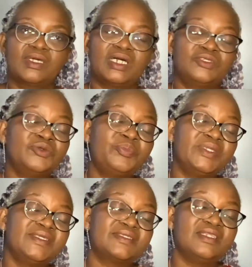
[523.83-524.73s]
Can you
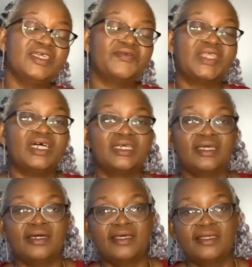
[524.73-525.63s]
please leave that
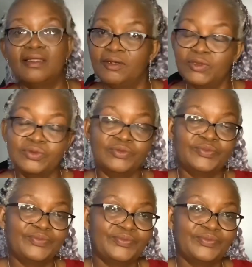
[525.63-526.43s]
guy alone?